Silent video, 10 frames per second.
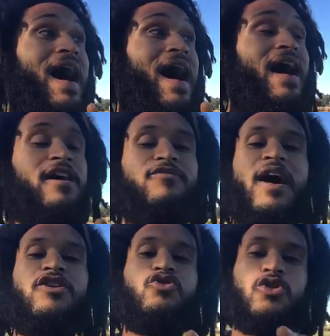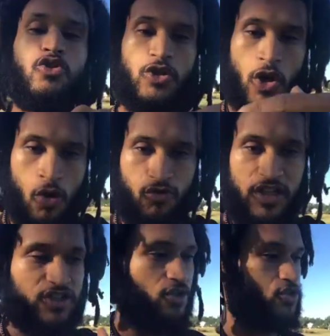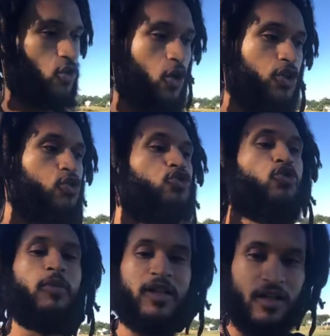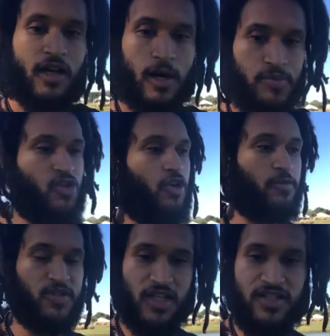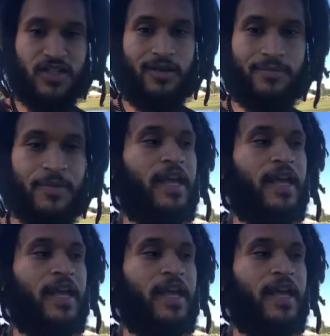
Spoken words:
advise you to do your own research. Go on YouTube and look up circumcision.